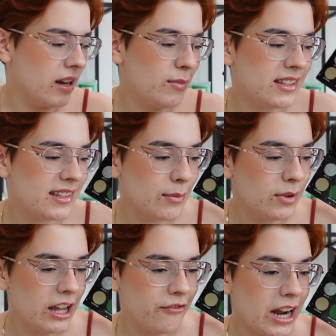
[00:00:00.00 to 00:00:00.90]
I mean,
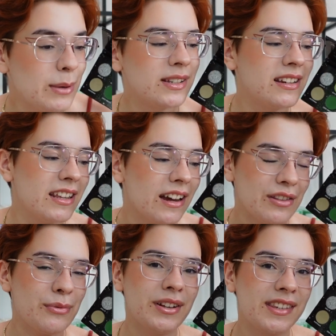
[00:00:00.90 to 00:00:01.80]
similar vibes to the
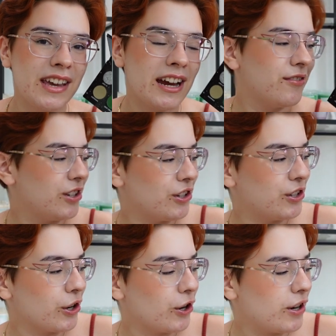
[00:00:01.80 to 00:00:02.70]
other ones that I've just
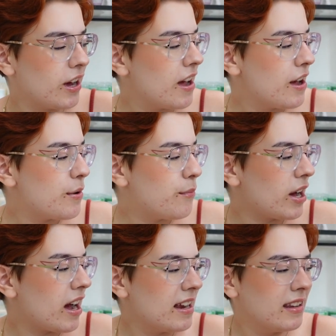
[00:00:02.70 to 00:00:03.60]
shown,
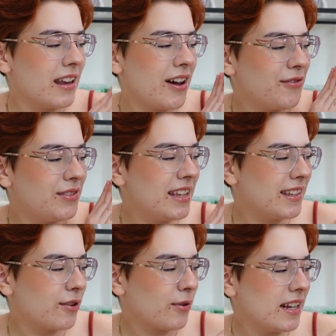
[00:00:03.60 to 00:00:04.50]
but I love
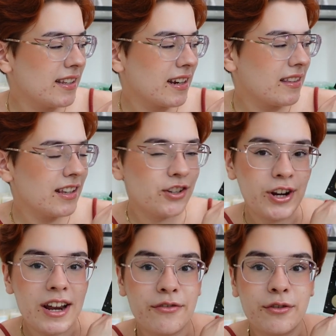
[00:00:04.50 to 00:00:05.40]
these greens. Like, this
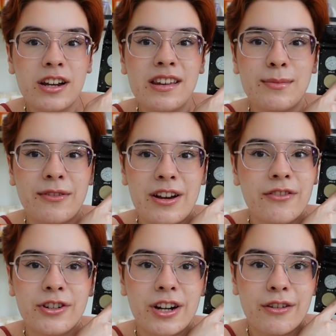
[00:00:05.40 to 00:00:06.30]
shade of green is my
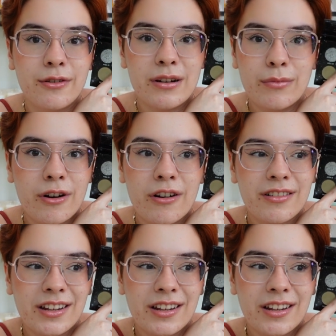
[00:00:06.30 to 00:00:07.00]
favorite shade of green, bro.